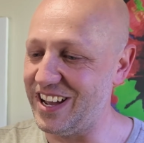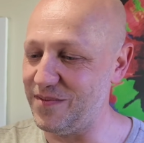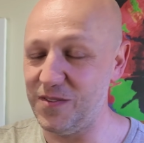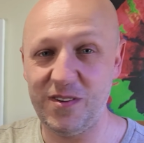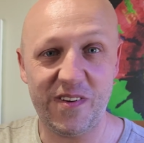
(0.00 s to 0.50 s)

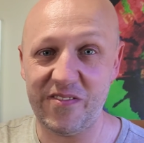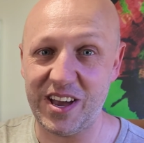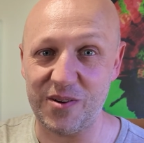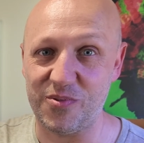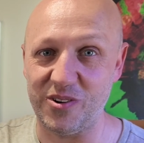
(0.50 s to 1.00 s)
If you've
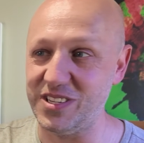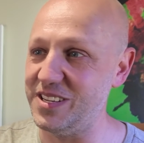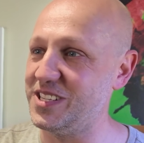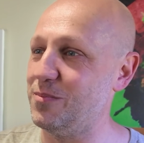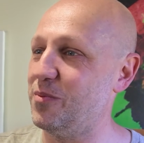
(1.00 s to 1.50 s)
ever had a
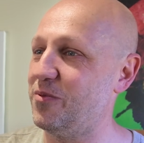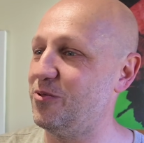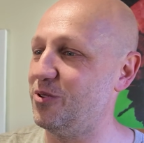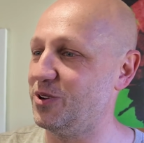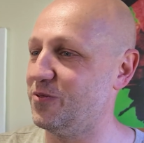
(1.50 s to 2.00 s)
protein skimmer
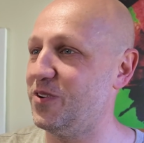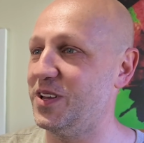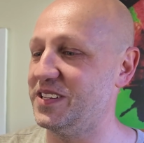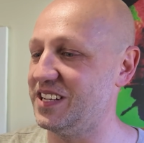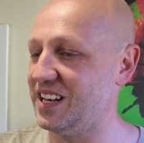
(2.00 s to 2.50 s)
before, you'll
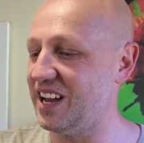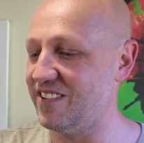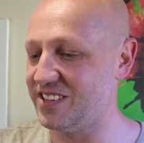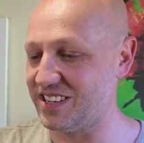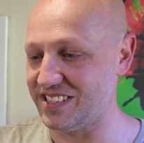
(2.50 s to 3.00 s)
find this
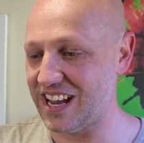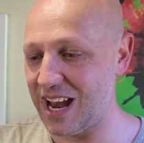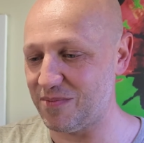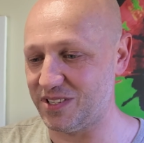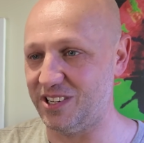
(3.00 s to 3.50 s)
hilarious because it's
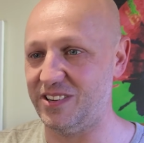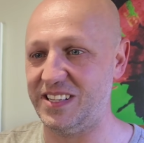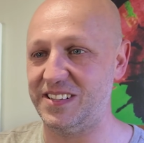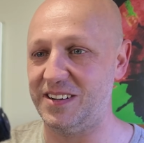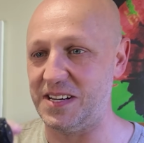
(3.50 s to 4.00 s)

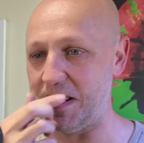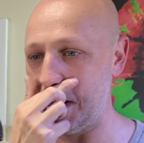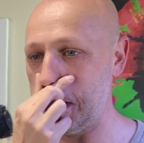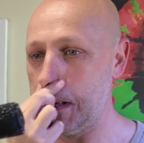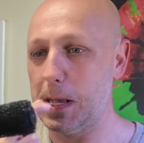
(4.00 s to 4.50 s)
absolutely tiny.